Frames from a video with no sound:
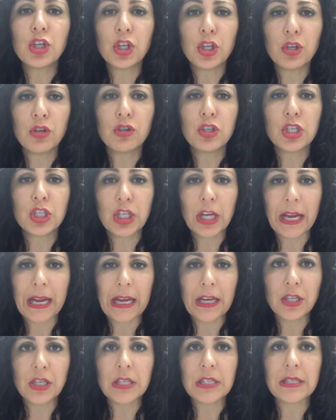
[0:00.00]
huge
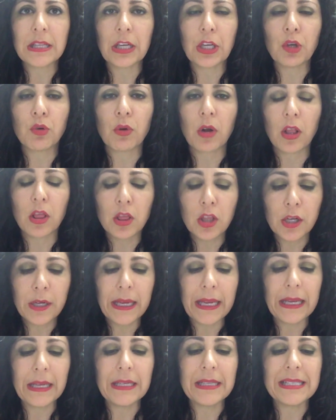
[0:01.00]
changes that you are
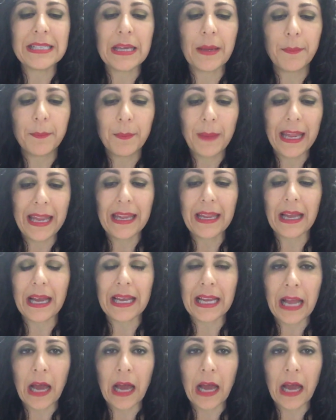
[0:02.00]
looking to make